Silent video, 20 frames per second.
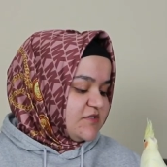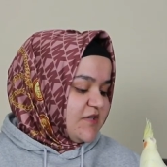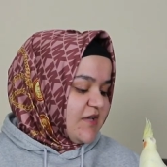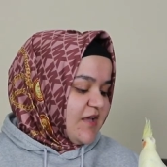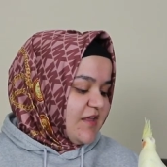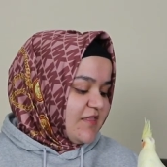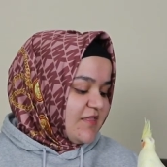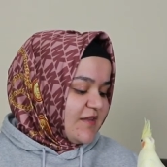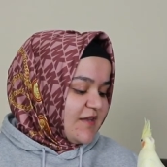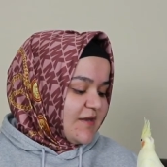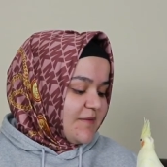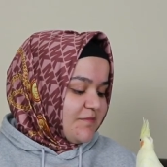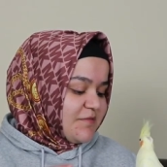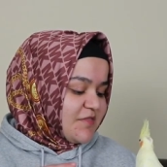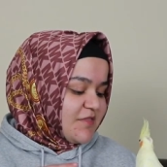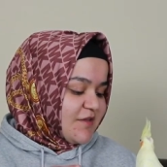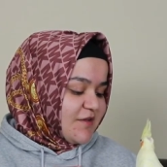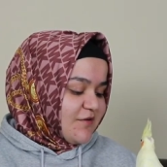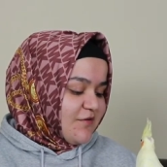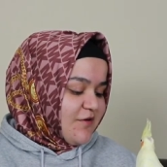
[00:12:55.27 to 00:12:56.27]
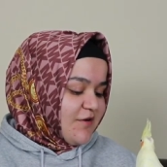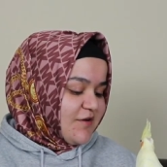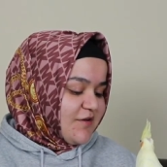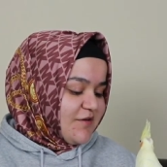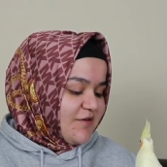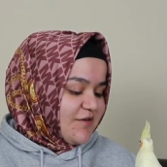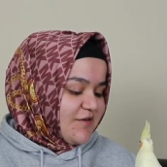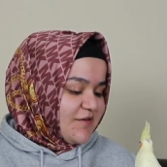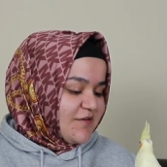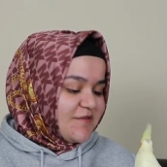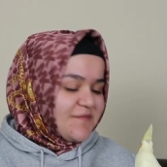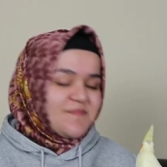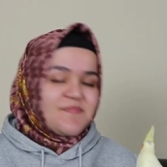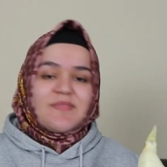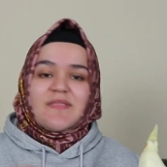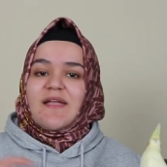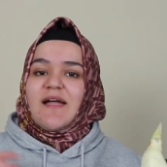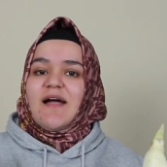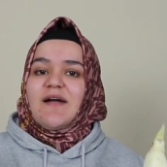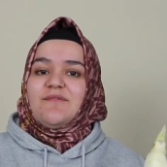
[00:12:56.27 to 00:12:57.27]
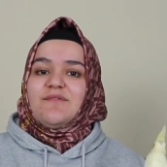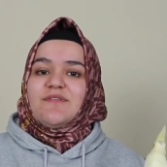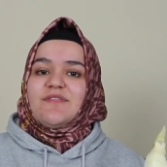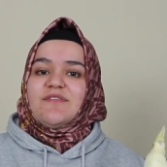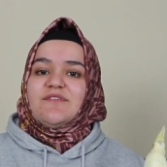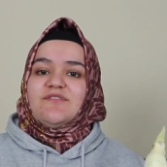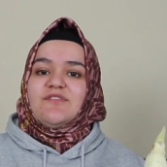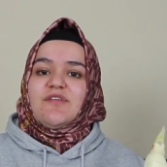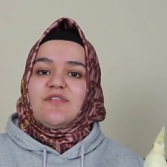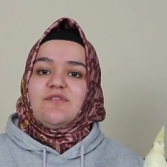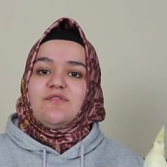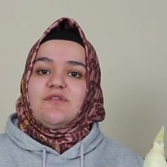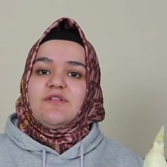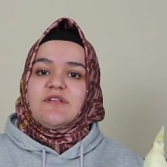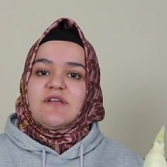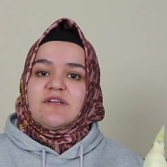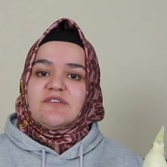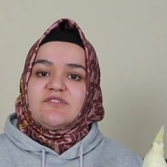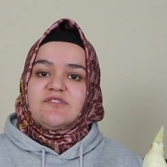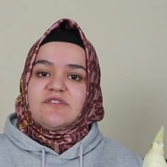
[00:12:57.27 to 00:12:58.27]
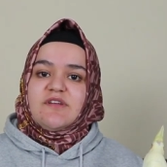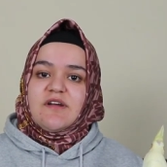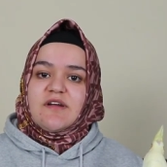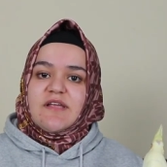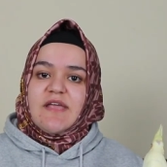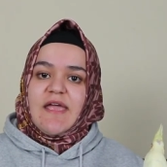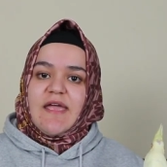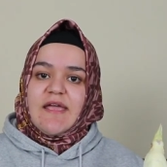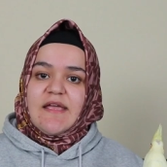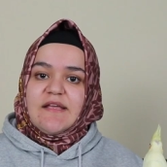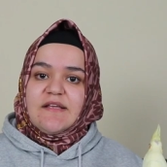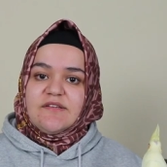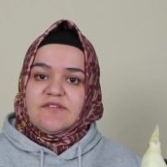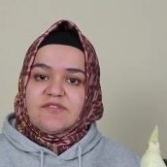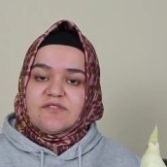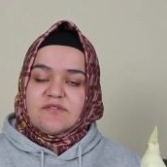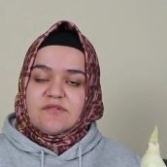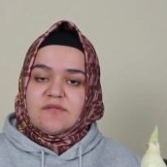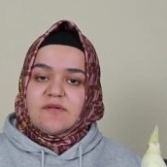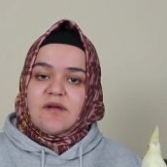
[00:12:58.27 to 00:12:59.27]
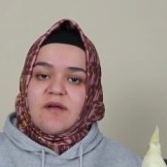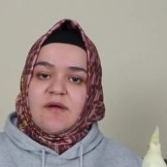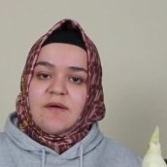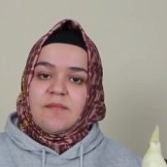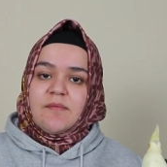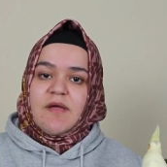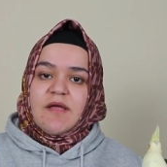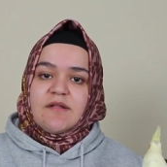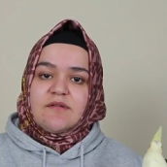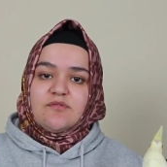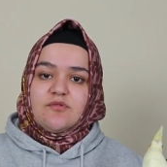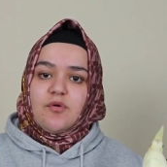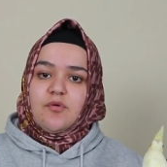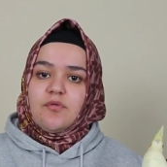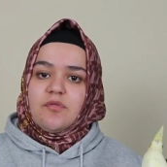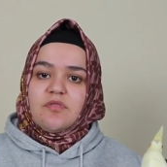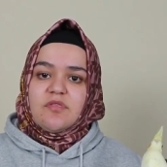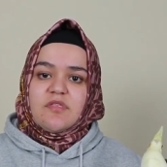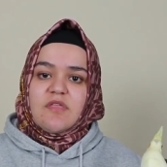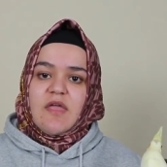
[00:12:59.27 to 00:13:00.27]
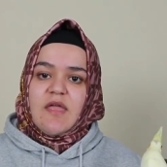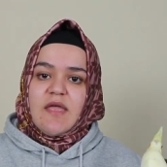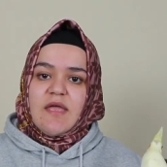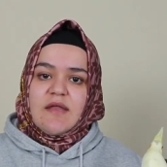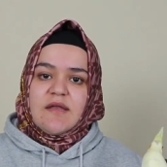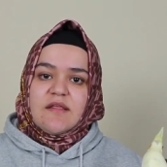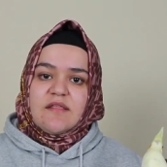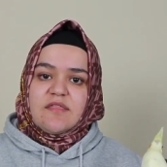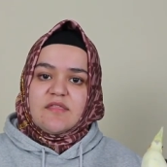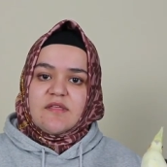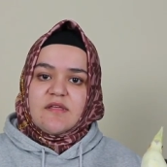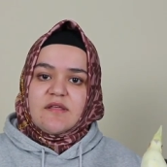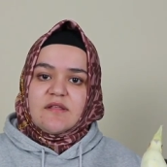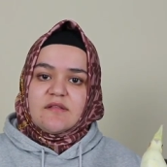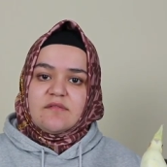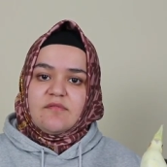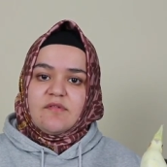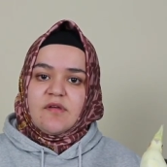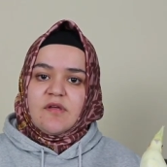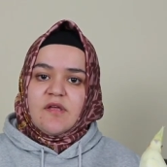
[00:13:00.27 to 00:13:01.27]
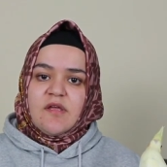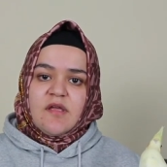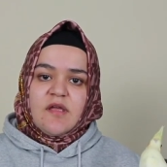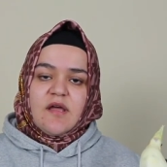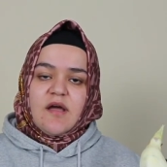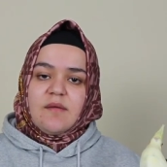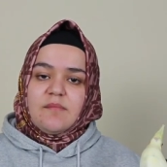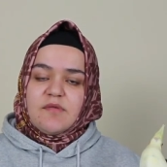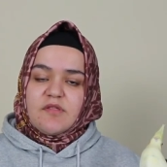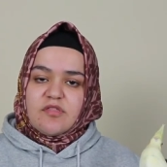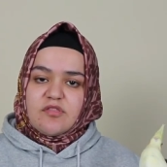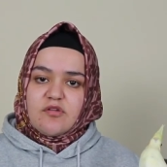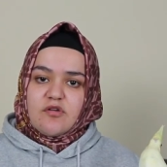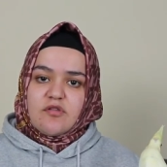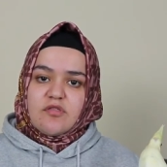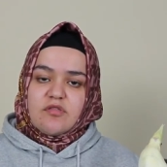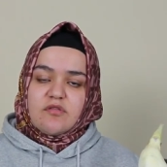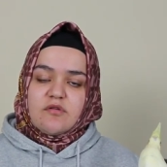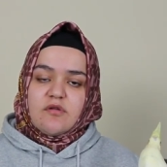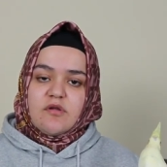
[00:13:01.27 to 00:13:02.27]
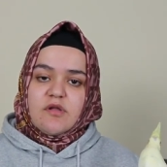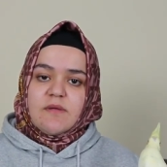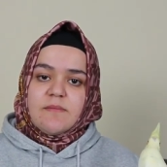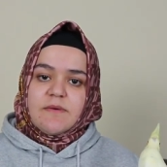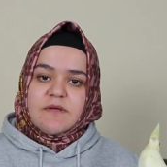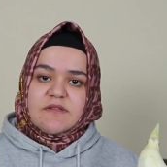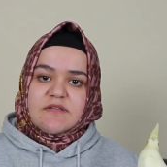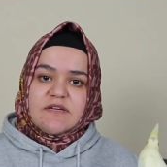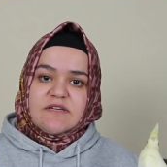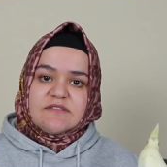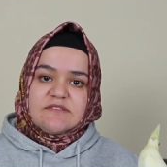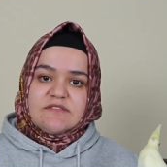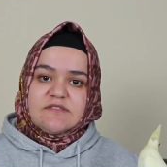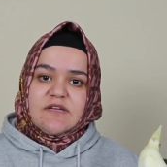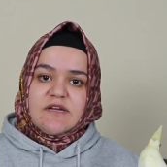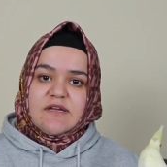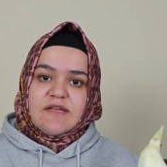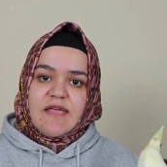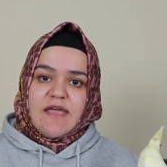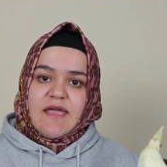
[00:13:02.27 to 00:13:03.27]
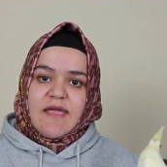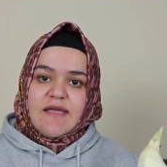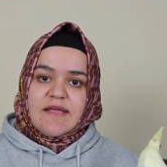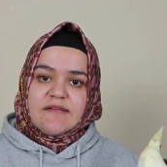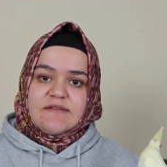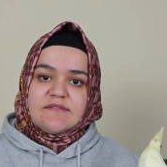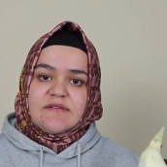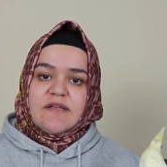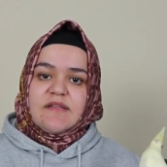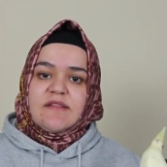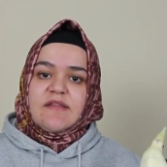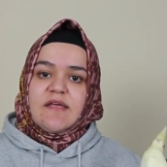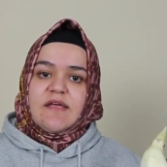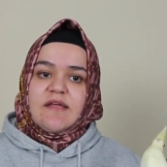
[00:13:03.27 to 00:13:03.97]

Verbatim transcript: she has lipstick on her. I would suggest you touch their cage um, and don't say anything. I mean, start slowly, but touch their cage and